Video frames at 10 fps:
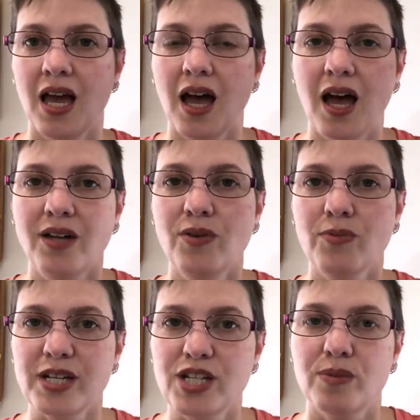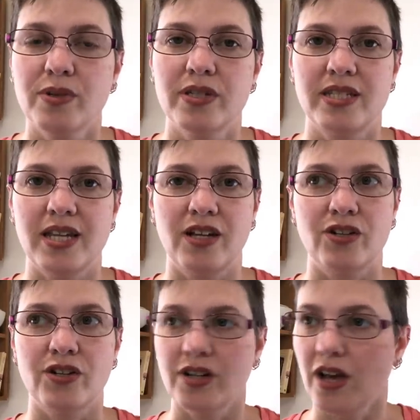unreachable
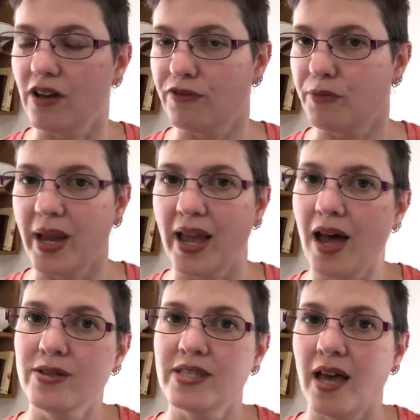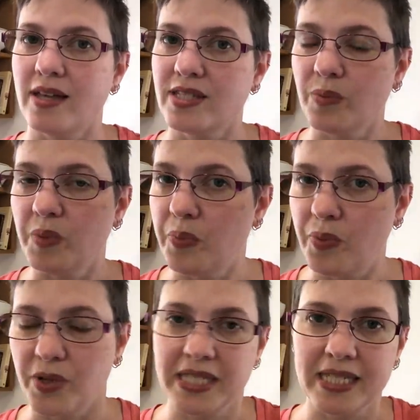standard of my house has to be
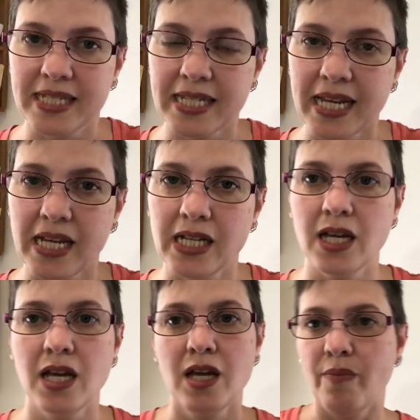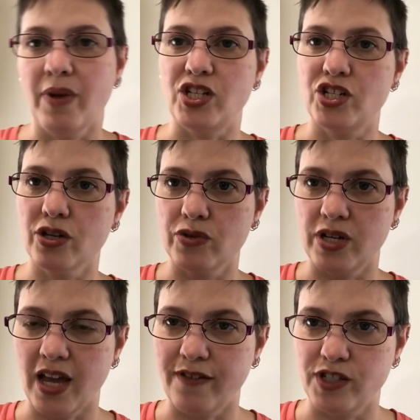pristine, my children
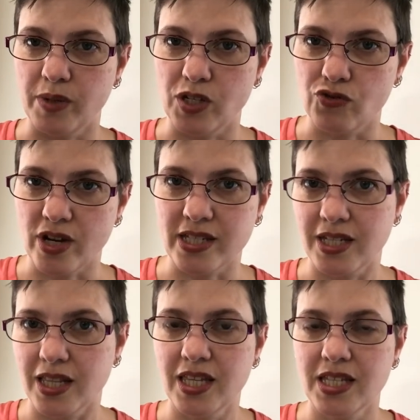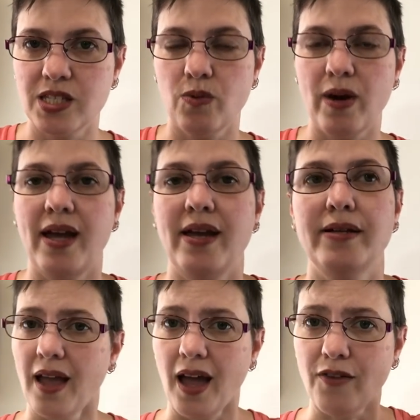have to be dressed this way,
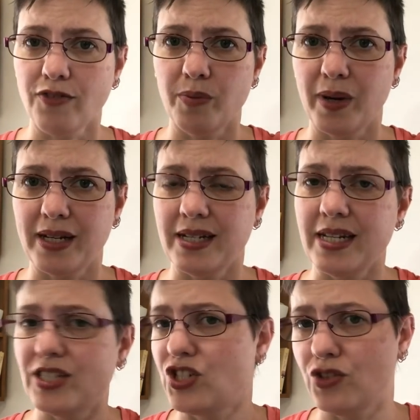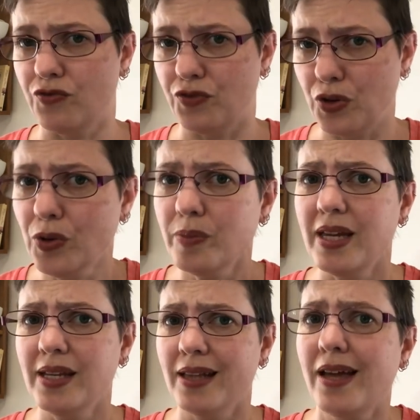everybody needs to view
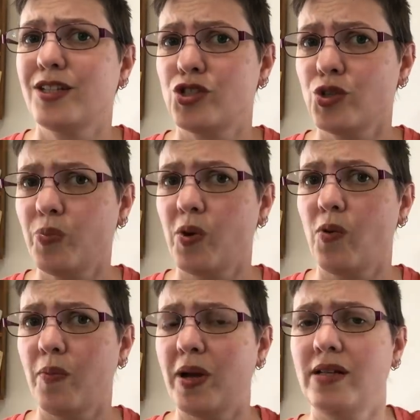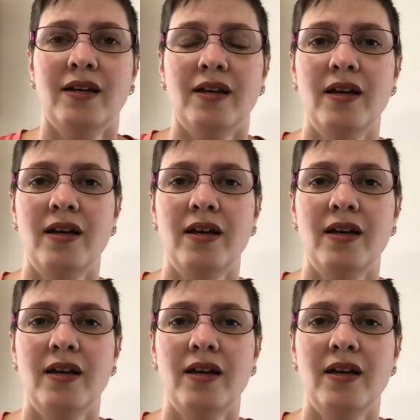me like Superwoman.